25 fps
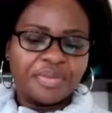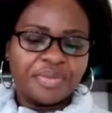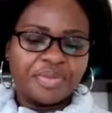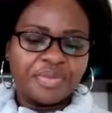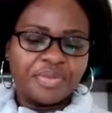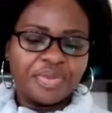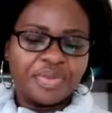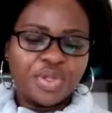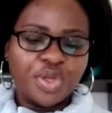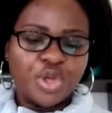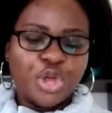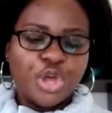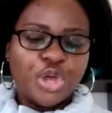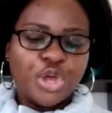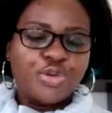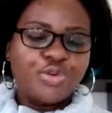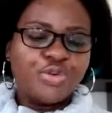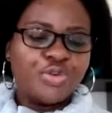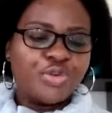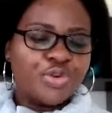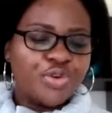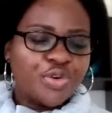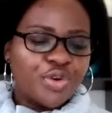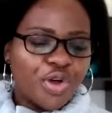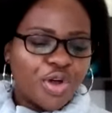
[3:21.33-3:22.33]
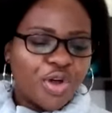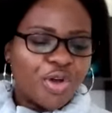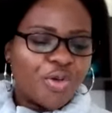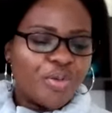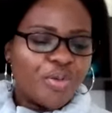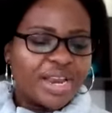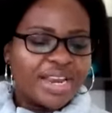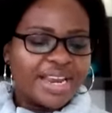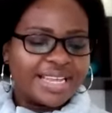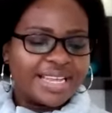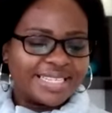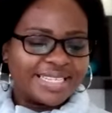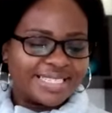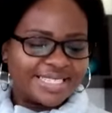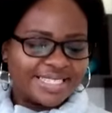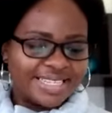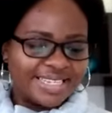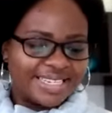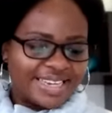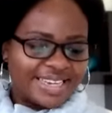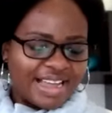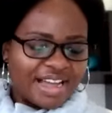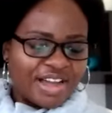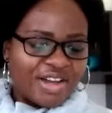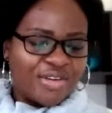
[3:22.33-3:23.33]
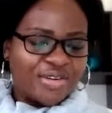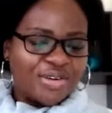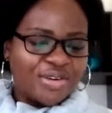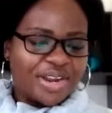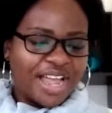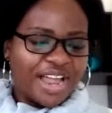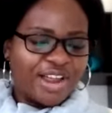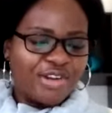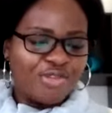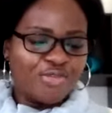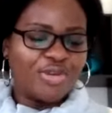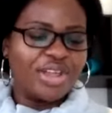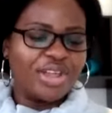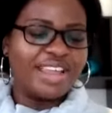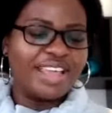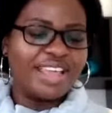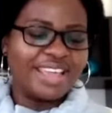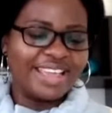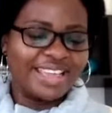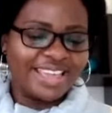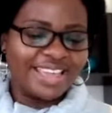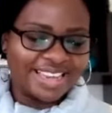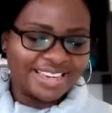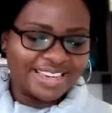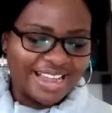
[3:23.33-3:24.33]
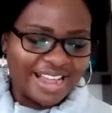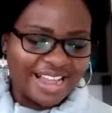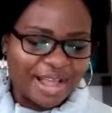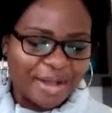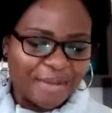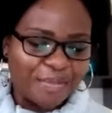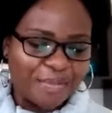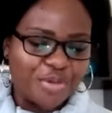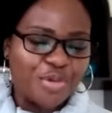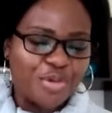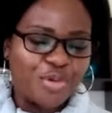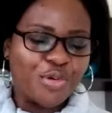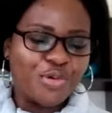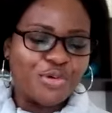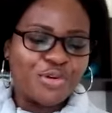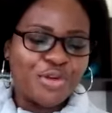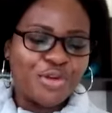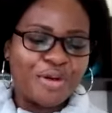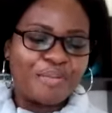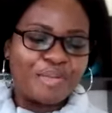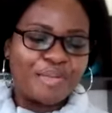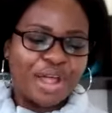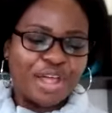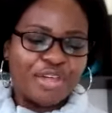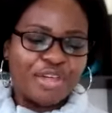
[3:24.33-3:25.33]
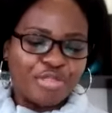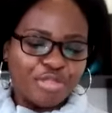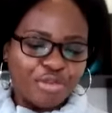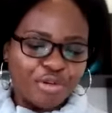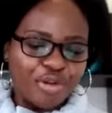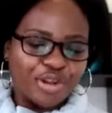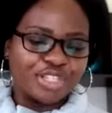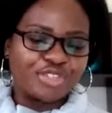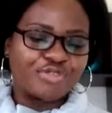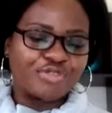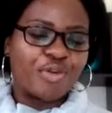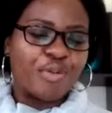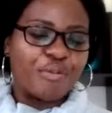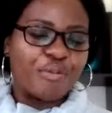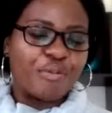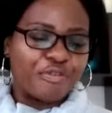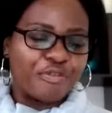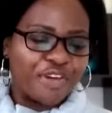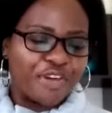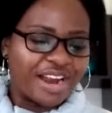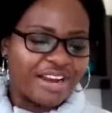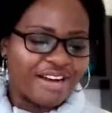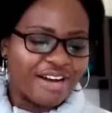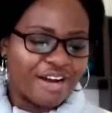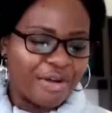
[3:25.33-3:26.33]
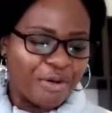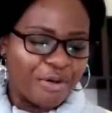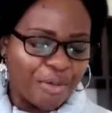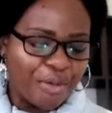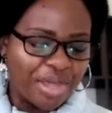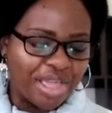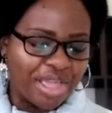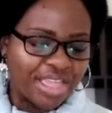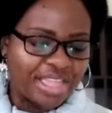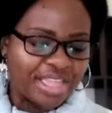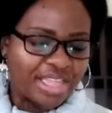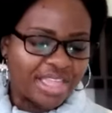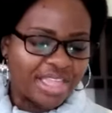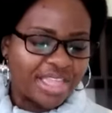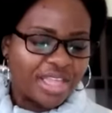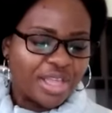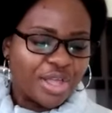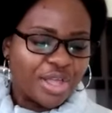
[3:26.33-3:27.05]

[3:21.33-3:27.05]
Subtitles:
You know when I sit down and when I get up. You know my thoughts from far away.